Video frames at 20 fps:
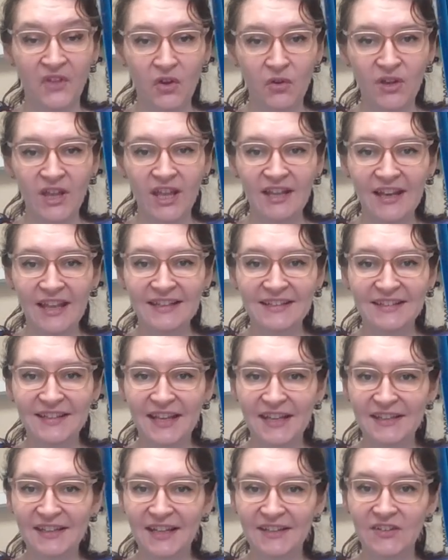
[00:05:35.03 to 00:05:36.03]
Okay, let's
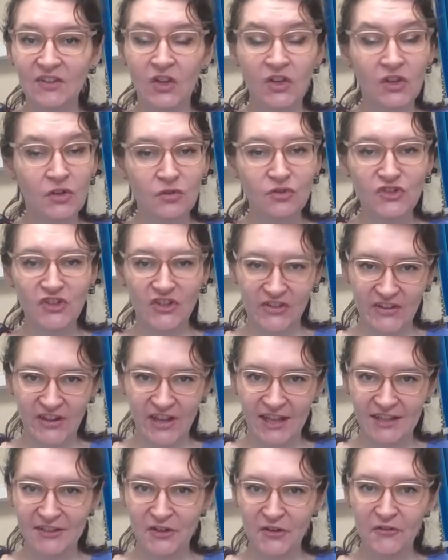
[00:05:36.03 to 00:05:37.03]
say that you just
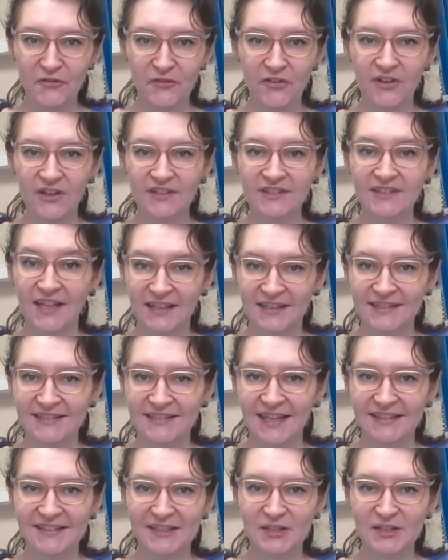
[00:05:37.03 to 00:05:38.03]
had your first
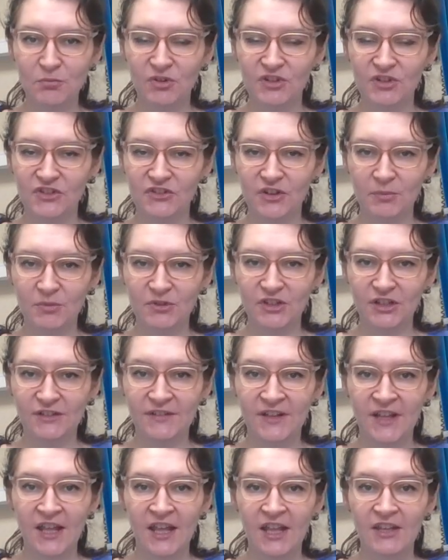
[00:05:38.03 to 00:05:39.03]
statin
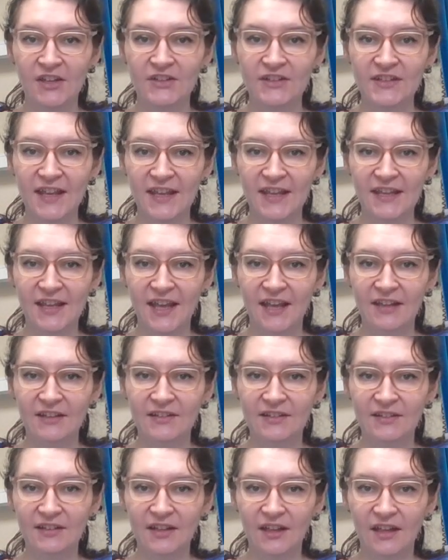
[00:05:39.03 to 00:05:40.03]
prescription, you take
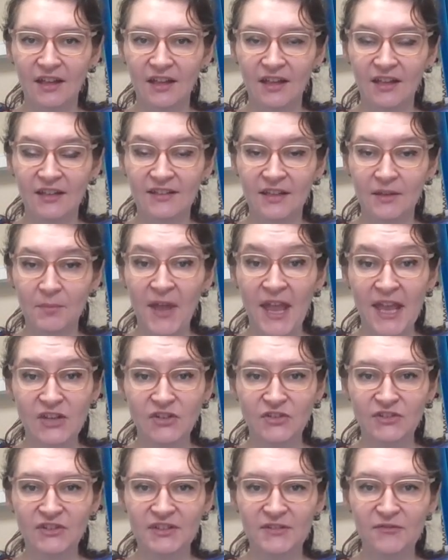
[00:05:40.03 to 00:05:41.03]
out the
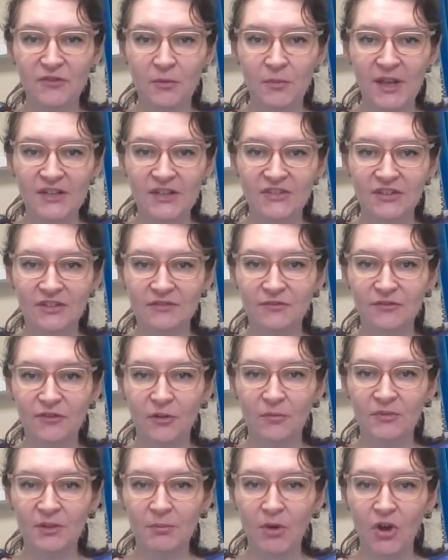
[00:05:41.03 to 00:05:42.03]
patient information
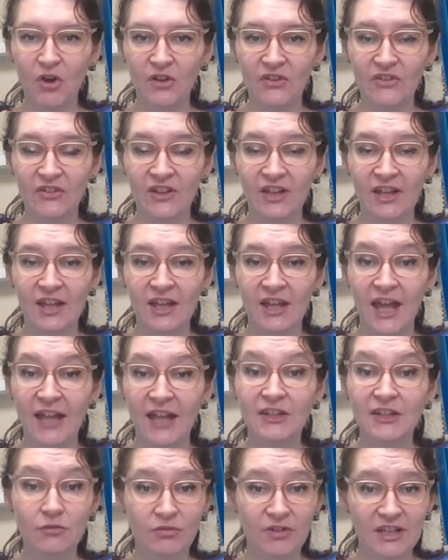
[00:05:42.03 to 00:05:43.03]
from the box
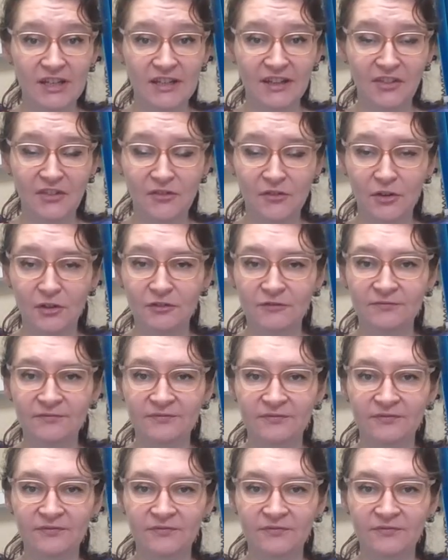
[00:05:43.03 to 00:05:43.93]
and you read it through.